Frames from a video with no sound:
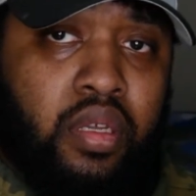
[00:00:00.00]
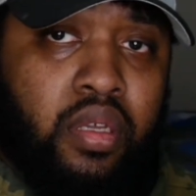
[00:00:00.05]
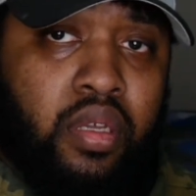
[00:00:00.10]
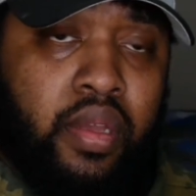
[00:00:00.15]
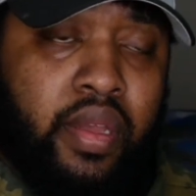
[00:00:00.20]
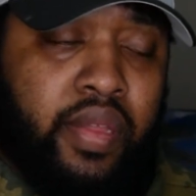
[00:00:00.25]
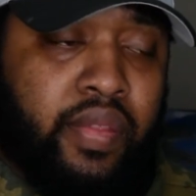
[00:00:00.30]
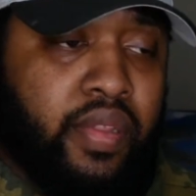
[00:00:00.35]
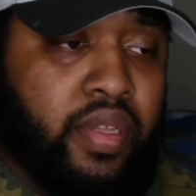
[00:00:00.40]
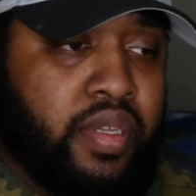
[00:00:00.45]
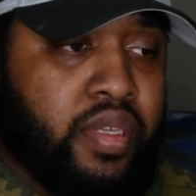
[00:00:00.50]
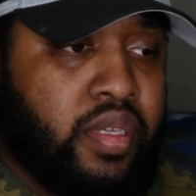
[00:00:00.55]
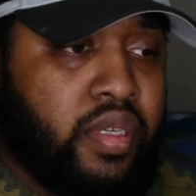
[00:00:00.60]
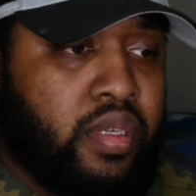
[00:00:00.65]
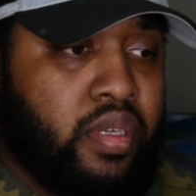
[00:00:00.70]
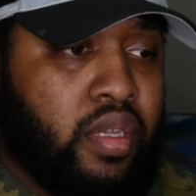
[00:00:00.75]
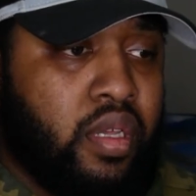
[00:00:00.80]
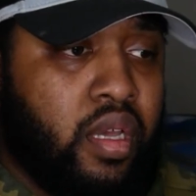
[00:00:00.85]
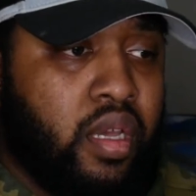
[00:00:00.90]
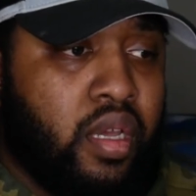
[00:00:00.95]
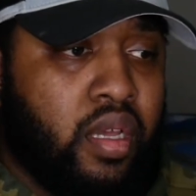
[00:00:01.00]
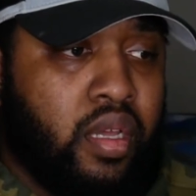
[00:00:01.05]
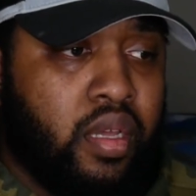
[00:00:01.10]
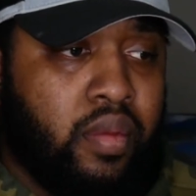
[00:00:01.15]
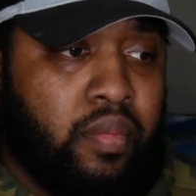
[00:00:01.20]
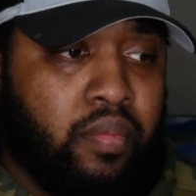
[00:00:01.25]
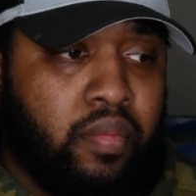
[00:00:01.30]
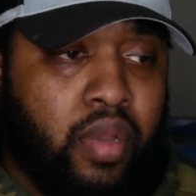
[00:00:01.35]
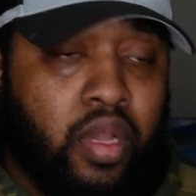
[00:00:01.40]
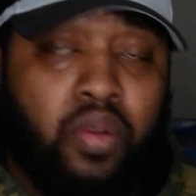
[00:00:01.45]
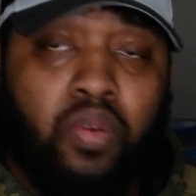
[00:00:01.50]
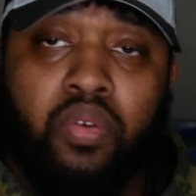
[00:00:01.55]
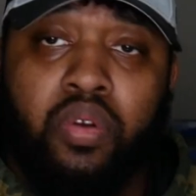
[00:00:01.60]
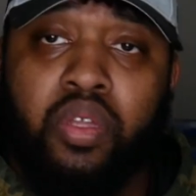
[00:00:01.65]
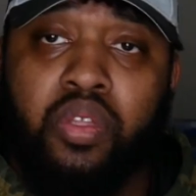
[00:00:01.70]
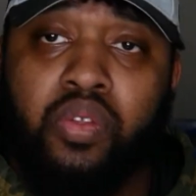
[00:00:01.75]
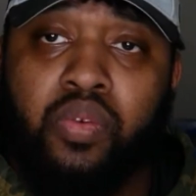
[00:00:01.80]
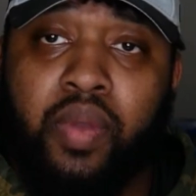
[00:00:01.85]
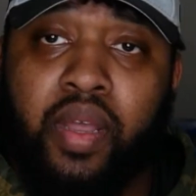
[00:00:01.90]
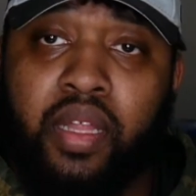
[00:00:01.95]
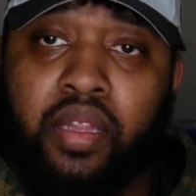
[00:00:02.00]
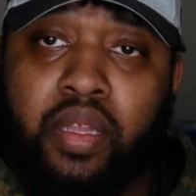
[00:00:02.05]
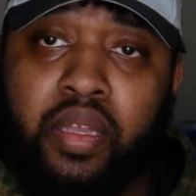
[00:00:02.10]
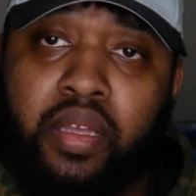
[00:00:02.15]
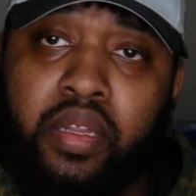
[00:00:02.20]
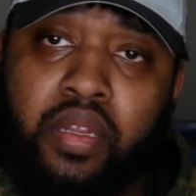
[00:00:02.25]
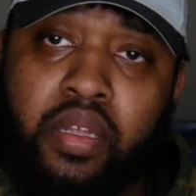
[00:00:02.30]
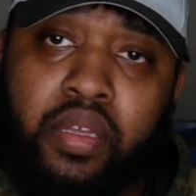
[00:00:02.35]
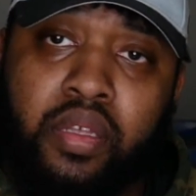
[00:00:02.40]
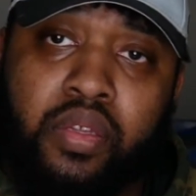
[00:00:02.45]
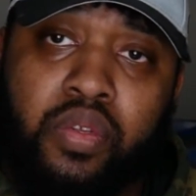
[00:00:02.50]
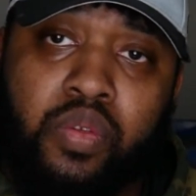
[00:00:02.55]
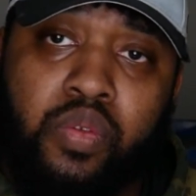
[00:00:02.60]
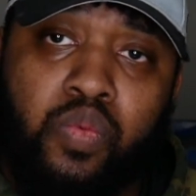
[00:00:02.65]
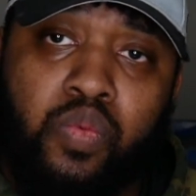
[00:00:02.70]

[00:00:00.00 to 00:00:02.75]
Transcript: And this, according to Elliot, is